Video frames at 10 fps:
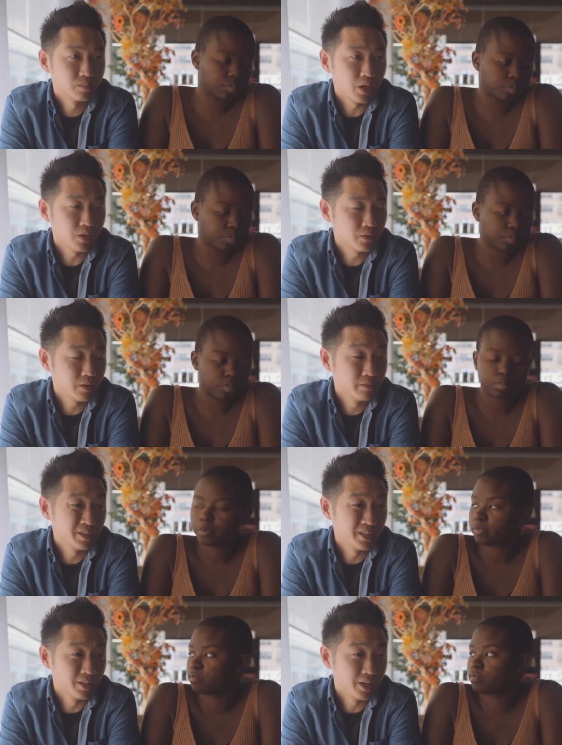Speaker 1: I don't have
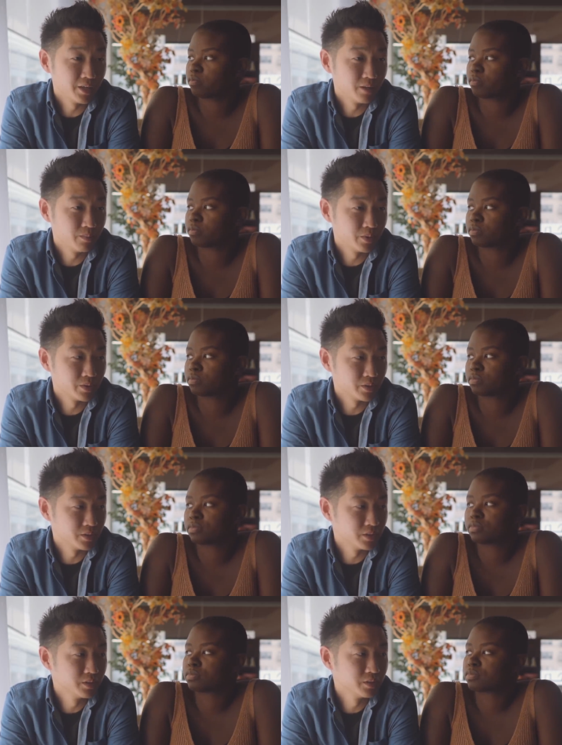anything lined up
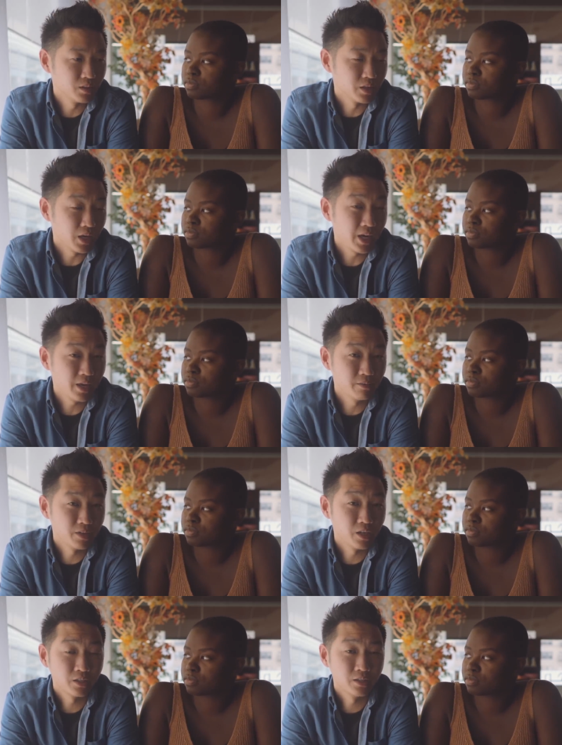personally. Like, I have
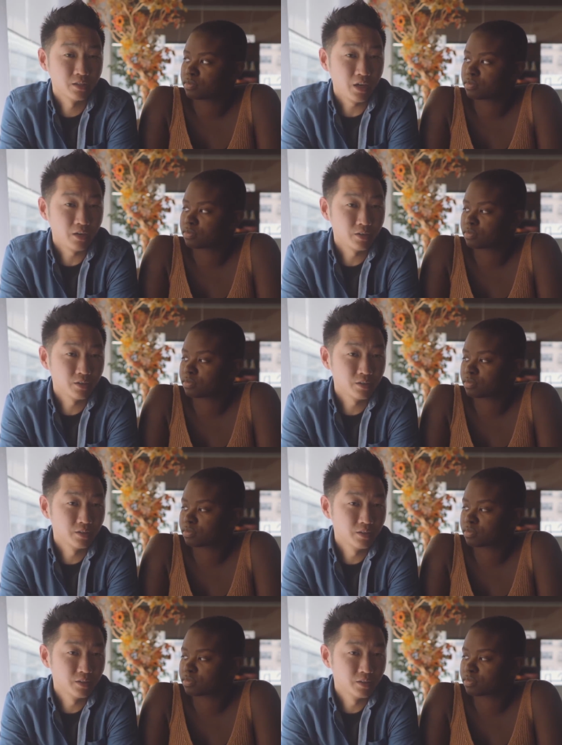connections out here
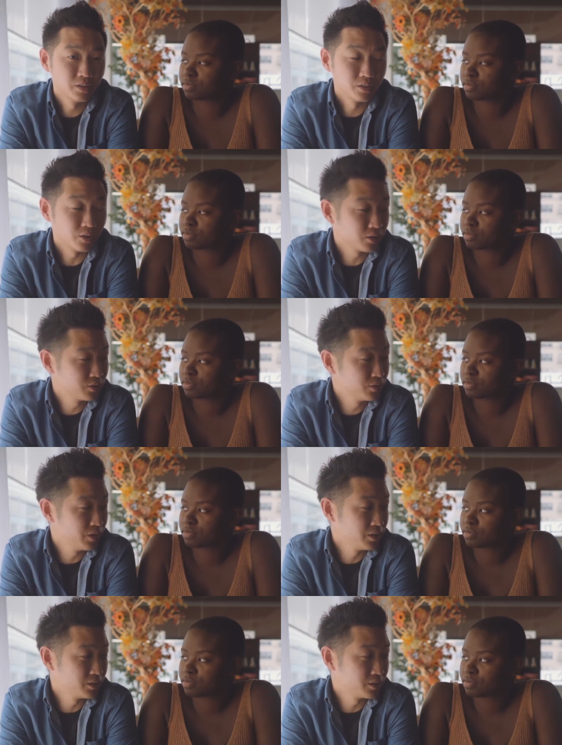to talk to,
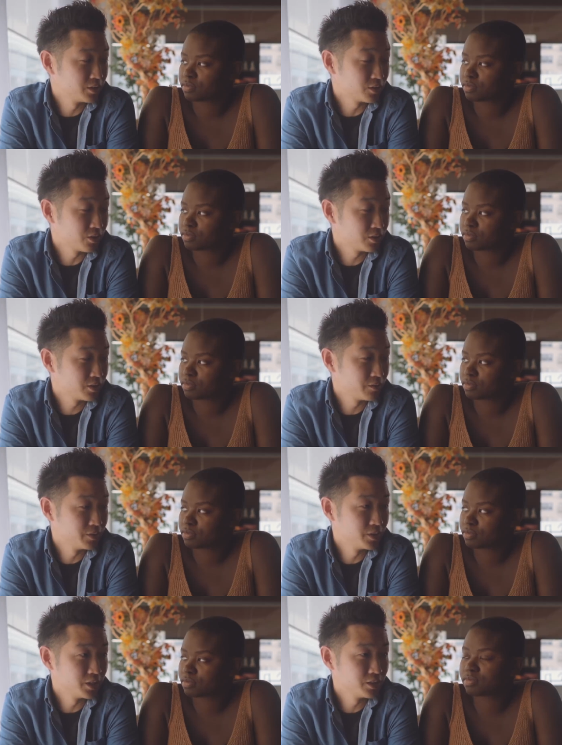at least to start
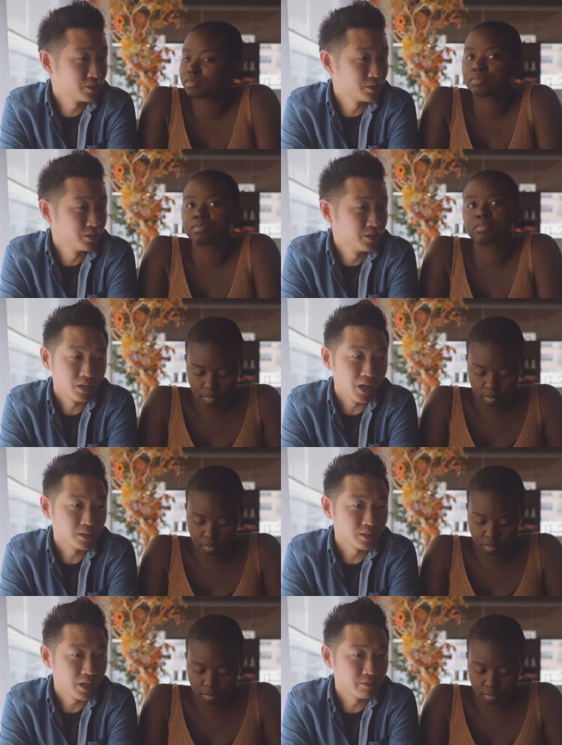different things. I
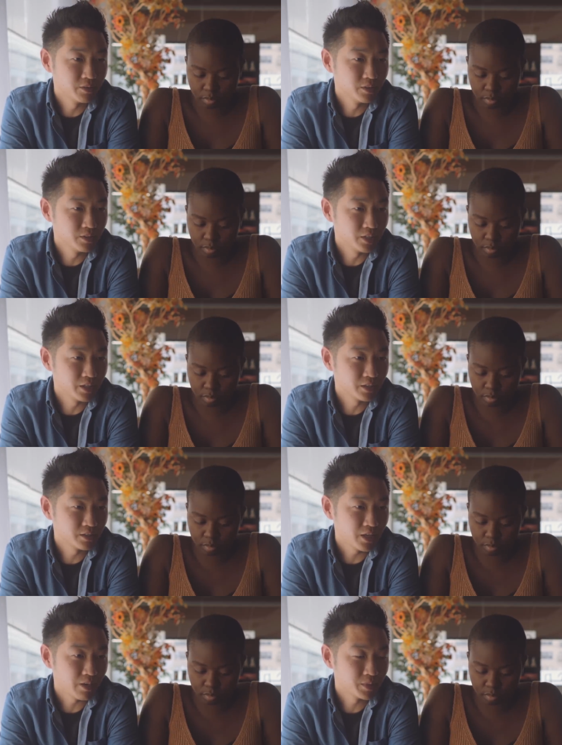just haven't like
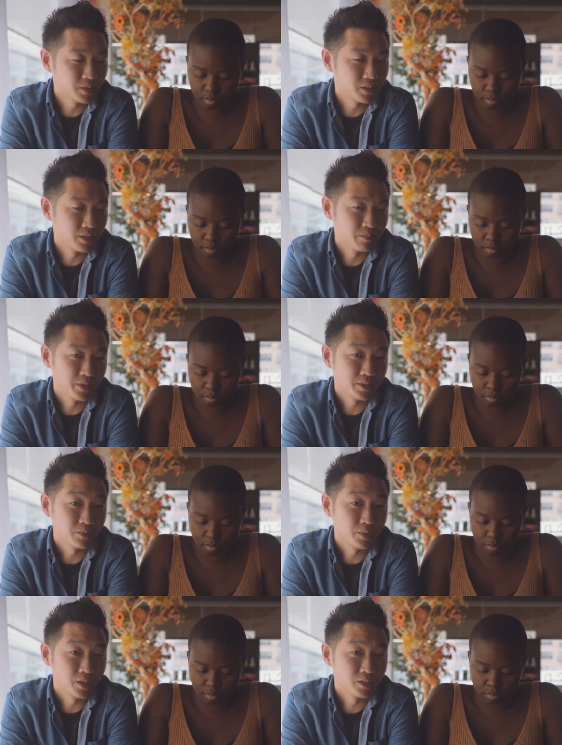tapped into them yet,
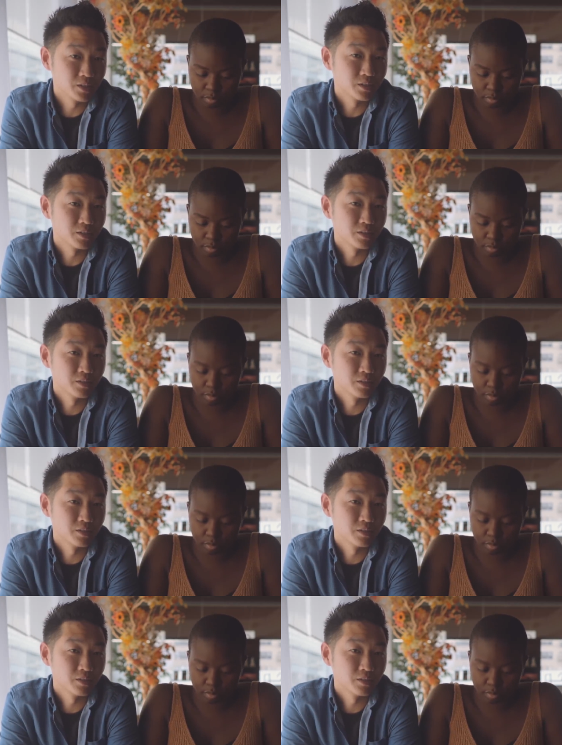to be honest.